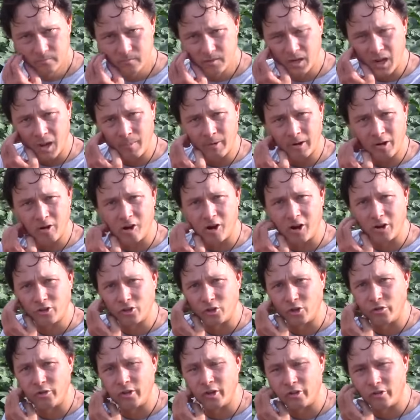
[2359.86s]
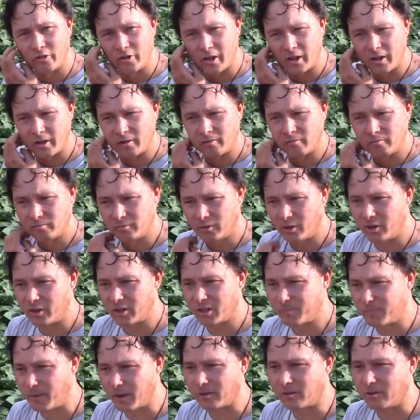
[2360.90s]
Got my car towed the other day,
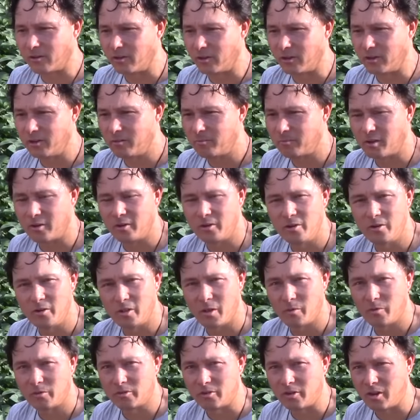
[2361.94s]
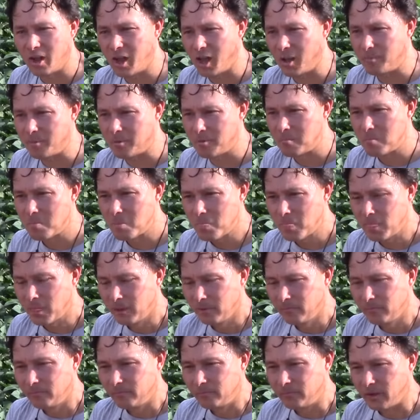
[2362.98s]
unexpectedly. I didn't know that was gonna happen.
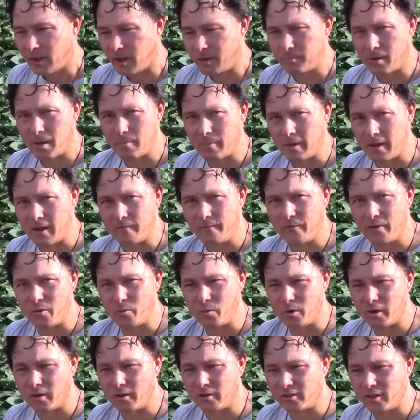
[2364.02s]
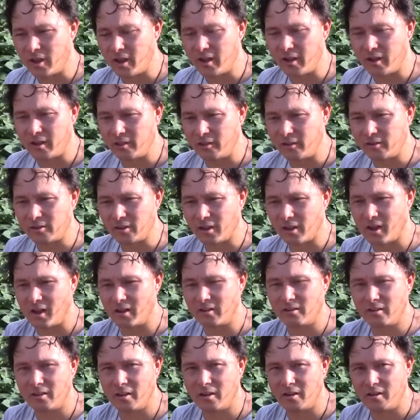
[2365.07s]
And my benefit was, hey, at least I
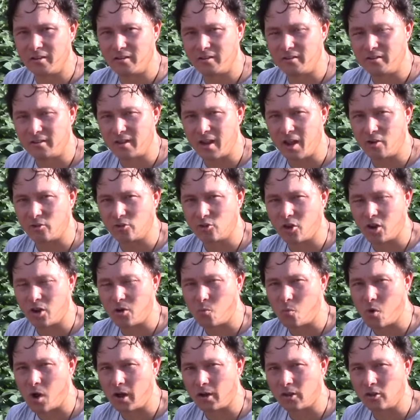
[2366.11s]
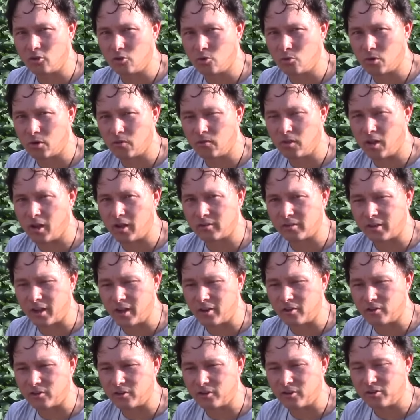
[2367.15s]
got to get a downtown walking tour of Los
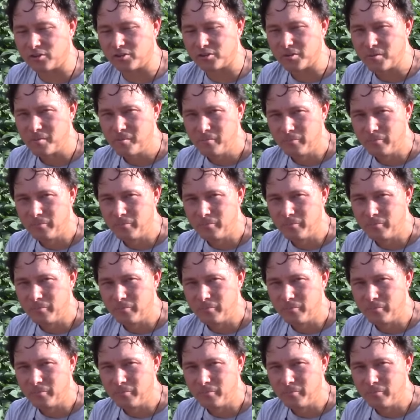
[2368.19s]
Angeles.